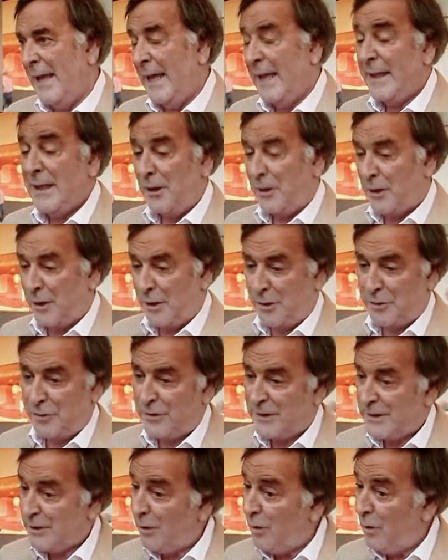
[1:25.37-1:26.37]
and the other
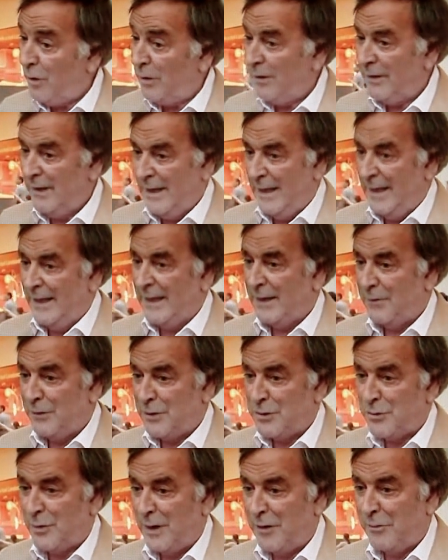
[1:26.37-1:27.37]
countries all
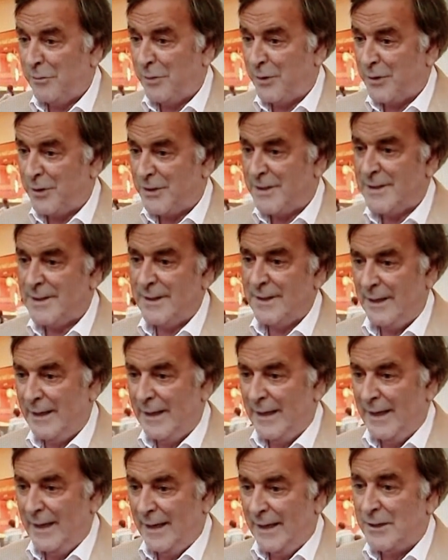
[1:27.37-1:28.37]
giving 12 points
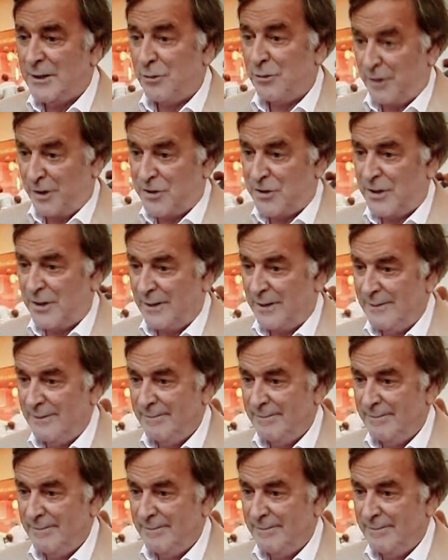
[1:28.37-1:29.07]
to Russia.